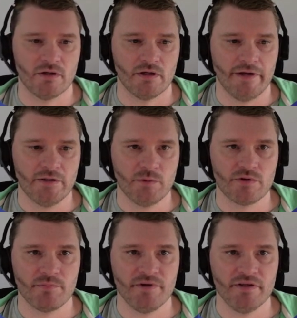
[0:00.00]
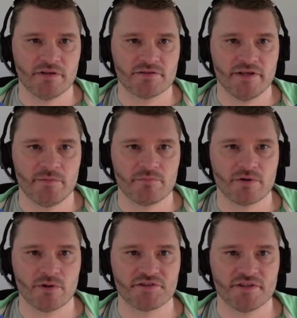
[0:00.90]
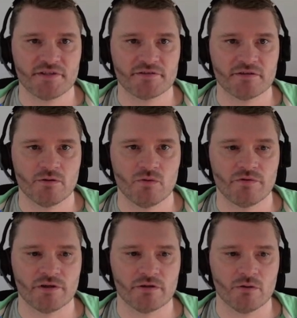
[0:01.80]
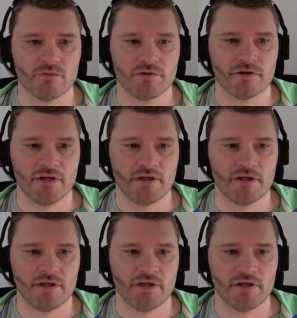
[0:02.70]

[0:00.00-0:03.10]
And we repeat the same process over and over